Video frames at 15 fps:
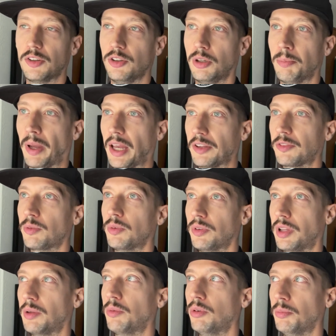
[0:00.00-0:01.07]
You can pass
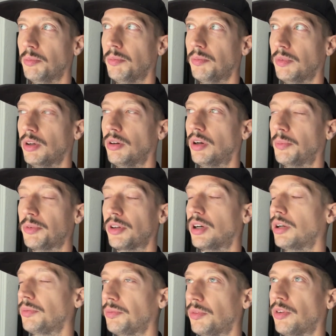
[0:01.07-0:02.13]
that.
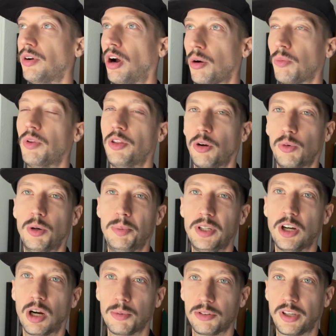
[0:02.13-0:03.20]
There will be
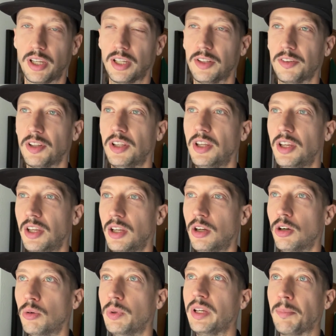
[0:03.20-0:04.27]
garbage cans.
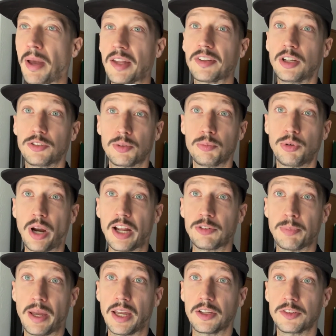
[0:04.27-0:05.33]
We can pass out some trash
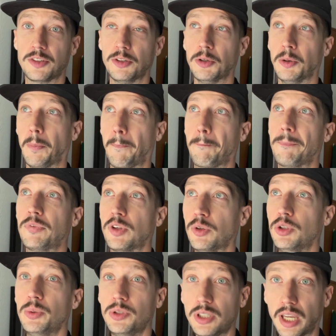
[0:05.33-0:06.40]
bags too. So
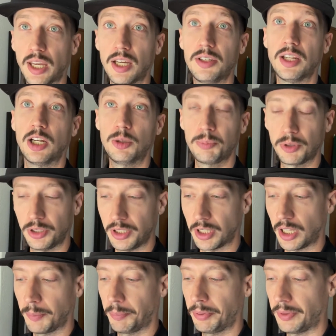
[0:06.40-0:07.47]
do what you can to help clean
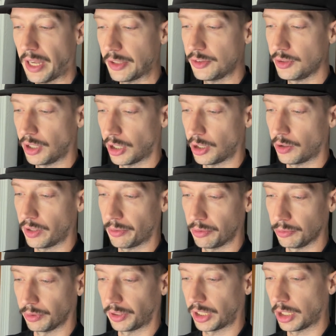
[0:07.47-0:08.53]
up as you go. That
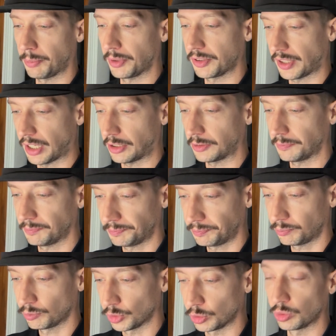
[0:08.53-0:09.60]
would really help us out.
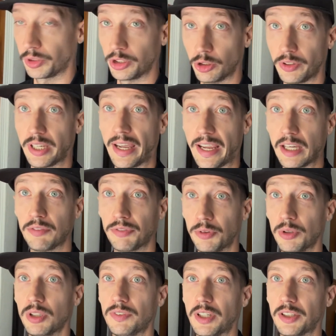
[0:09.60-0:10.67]
There's really only a
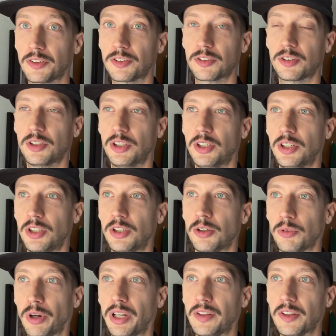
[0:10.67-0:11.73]
handful of us
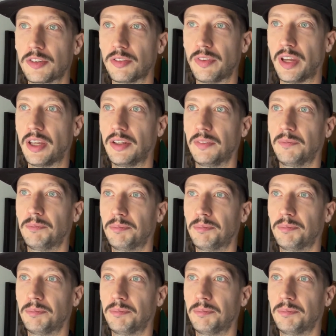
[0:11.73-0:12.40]
running this event.